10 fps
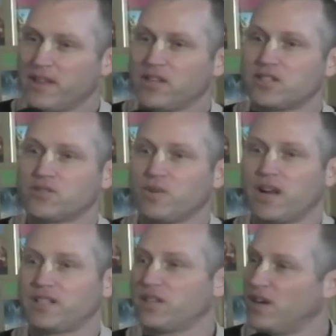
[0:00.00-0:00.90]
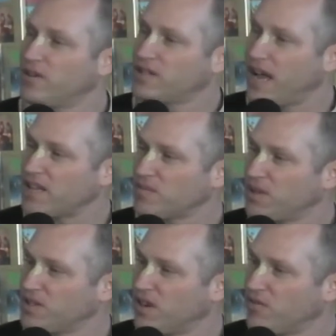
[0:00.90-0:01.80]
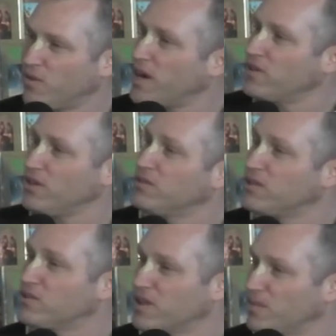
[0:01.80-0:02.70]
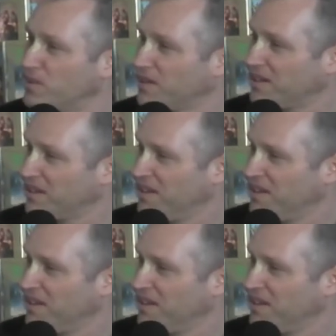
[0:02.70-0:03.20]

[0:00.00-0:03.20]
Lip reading: This is what I should always ask myself. Why don't you do something?